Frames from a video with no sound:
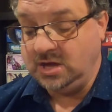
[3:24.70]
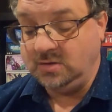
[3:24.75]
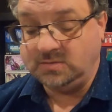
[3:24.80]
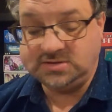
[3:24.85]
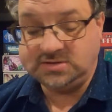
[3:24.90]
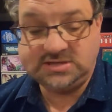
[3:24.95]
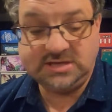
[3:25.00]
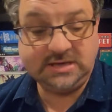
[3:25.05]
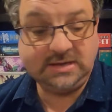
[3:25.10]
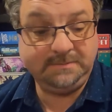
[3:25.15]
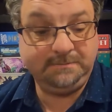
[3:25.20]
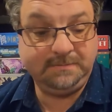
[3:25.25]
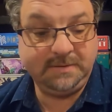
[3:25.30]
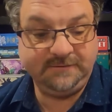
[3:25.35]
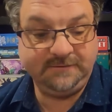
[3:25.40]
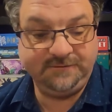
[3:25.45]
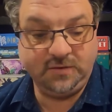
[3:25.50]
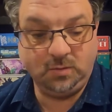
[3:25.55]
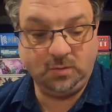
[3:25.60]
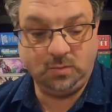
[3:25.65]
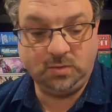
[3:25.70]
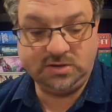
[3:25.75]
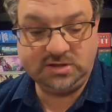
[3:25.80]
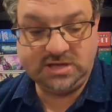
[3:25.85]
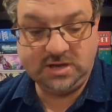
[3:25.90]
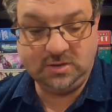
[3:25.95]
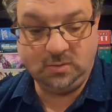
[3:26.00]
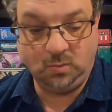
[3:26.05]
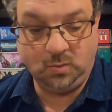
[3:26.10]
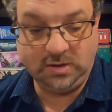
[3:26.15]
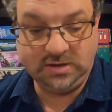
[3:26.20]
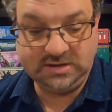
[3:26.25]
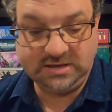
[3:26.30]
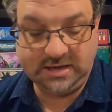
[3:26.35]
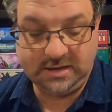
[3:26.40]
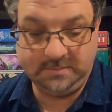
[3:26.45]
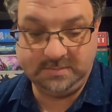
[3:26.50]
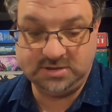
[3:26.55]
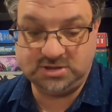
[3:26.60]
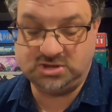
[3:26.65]
we'll see that Bigfoot would get 1
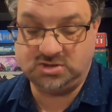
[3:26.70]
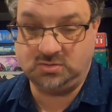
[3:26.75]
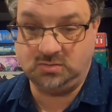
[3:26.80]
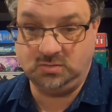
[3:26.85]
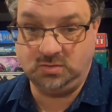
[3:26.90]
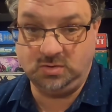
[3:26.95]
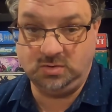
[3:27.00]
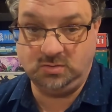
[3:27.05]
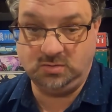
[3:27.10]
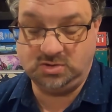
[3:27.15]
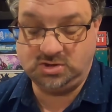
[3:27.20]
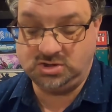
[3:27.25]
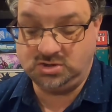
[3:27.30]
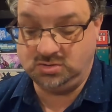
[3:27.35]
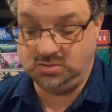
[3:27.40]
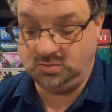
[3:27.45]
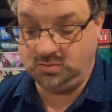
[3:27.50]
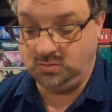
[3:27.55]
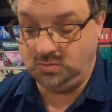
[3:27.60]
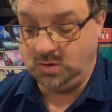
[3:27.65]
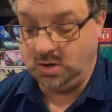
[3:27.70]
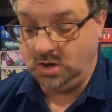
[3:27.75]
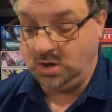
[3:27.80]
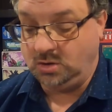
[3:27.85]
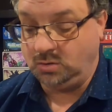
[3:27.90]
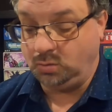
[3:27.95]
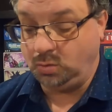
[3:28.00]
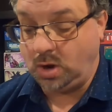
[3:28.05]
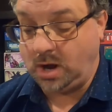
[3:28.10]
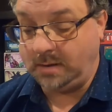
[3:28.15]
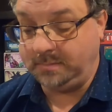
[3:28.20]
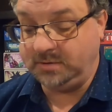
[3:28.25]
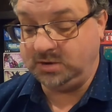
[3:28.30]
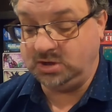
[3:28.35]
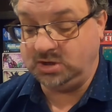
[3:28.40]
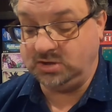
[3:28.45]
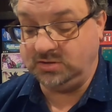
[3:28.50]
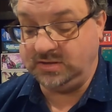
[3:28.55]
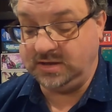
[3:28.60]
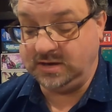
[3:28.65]
damage through to Robin
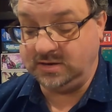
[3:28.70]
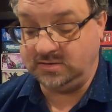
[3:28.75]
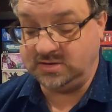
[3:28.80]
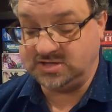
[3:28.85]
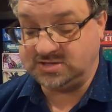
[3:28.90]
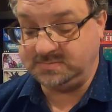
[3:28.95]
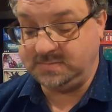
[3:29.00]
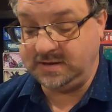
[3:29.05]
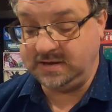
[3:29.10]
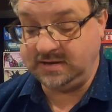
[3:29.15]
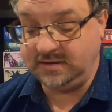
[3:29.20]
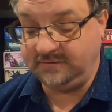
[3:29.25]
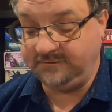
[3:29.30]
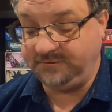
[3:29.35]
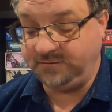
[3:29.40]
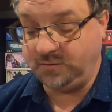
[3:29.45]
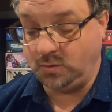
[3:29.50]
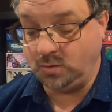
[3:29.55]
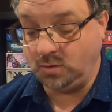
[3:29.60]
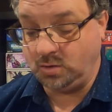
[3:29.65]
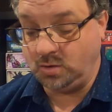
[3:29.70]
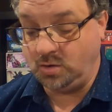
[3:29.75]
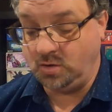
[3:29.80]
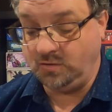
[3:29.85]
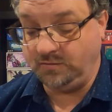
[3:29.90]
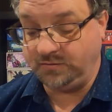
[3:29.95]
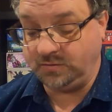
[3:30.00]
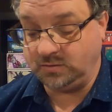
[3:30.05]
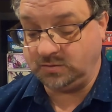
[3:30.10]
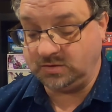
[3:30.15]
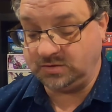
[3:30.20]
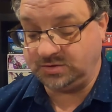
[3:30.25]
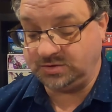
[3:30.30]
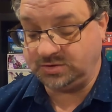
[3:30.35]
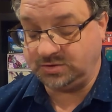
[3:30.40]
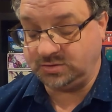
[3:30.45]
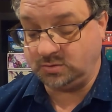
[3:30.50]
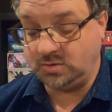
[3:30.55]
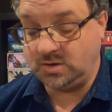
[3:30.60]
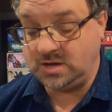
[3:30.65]
Hood there, this being a 4 over the
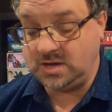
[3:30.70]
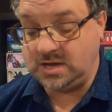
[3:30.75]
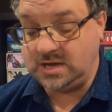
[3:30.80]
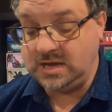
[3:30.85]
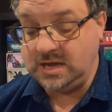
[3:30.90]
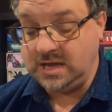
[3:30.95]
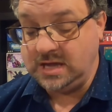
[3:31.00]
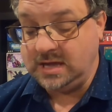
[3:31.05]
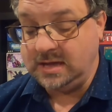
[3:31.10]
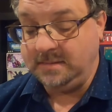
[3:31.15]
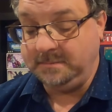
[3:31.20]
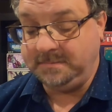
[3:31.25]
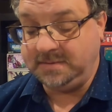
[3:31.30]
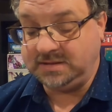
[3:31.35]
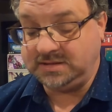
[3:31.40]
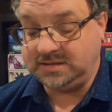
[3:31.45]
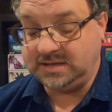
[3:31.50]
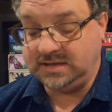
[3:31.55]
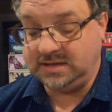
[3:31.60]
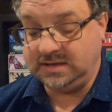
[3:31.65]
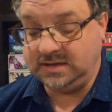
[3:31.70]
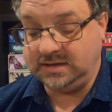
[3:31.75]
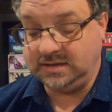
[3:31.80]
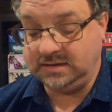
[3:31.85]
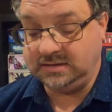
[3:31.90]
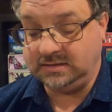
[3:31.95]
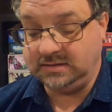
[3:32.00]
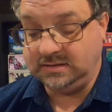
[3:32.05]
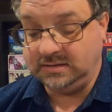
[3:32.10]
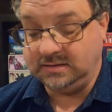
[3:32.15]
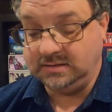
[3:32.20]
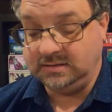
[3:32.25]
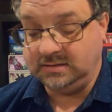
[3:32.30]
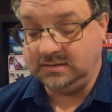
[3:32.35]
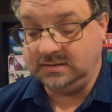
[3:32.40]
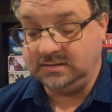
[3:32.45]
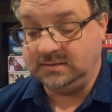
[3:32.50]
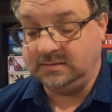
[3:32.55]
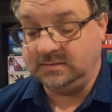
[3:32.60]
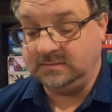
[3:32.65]
3, but then
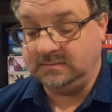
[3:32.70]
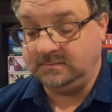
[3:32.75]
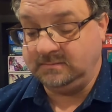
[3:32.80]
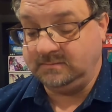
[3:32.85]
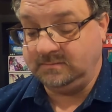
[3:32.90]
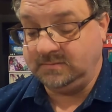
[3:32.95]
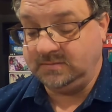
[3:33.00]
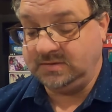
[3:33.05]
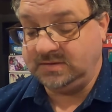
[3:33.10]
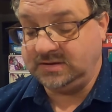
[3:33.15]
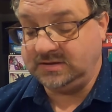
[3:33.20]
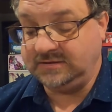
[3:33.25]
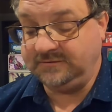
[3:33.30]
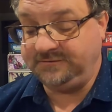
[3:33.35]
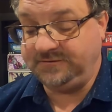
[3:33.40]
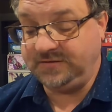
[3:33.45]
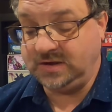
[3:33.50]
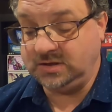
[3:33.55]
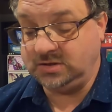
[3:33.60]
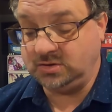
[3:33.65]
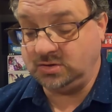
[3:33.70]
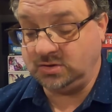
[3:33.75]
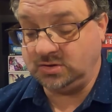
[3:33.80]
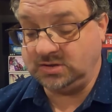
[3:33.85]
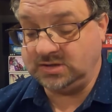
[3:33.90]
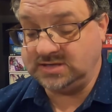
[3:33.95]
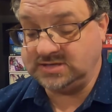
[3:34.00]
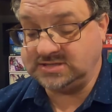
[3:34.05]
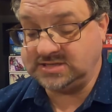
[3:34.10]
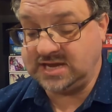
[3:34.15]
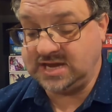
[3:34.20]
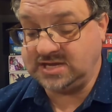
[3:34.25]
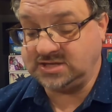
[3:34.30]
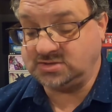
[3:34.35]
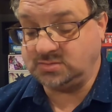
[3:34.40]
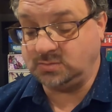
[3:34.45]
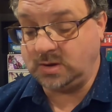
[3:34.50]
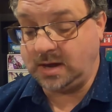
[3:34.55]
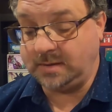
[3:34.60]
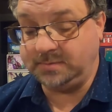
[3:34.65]
the Defender, in this
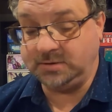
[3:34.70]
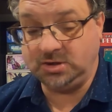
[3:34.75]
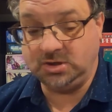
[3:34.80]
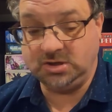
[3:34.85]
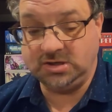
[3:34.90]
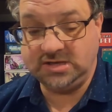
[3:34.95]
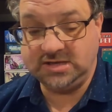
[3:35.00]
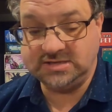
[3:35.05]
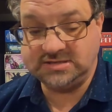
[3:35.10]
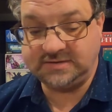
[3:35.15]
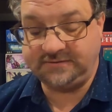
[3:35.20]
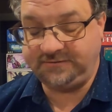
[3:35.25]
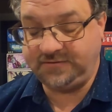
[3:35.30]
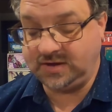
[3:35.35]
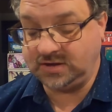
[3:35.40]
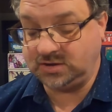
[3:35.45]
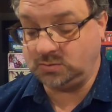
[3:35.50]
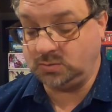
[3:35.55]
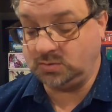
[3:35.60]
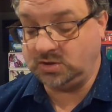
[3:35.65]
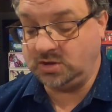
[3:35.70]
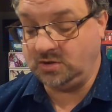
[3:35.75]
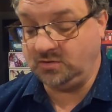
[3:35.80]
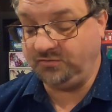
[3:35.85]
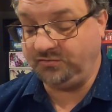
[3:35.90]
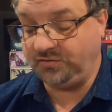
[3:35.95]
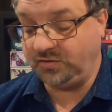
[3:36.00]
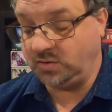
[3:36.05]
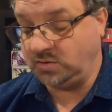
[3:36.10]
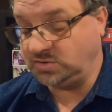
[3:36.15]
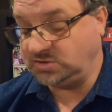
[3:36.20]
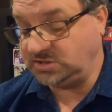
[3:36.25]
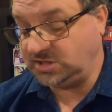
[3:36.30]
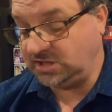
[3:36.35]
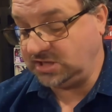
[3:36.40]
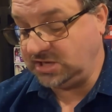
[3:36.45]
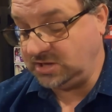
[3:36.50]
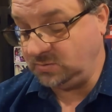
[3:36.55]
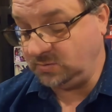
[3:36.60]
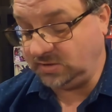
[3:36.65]
case Robin Hood, his effect would go first,
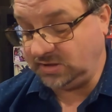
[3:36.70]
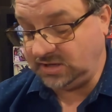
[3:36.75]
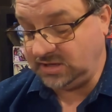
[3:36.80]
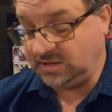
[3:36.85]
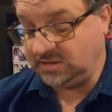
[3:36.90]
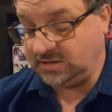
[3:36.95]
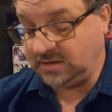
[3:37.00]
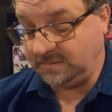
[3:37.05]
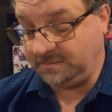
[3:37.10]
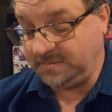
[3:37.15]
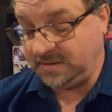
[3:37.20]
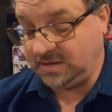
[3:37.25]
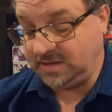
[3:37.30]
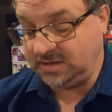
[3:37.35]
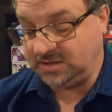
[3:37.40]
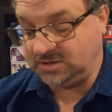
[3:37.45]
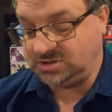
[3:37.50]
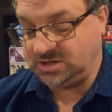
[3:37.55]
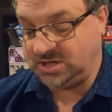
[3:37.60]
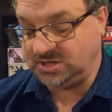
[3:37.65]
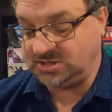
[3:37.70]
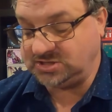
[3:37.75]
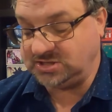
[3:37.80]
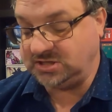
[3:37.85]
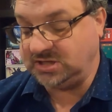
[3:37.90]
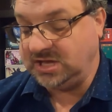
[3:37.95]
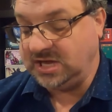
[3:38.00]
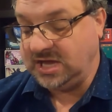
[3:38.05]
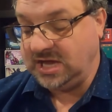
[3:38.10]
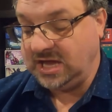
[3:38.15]
and he would end up being adjacent